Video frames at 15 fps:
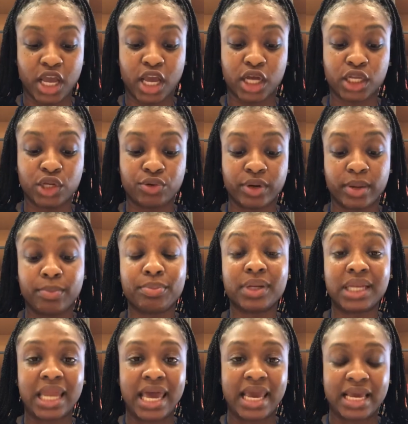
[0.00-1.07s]
including
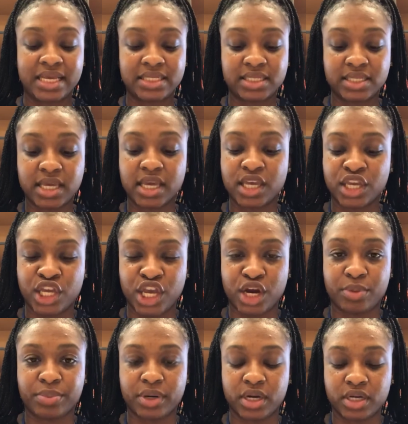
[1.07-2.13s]
plays,
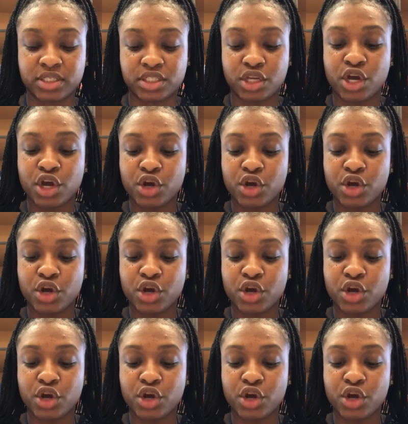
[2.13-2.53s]
yearbooks,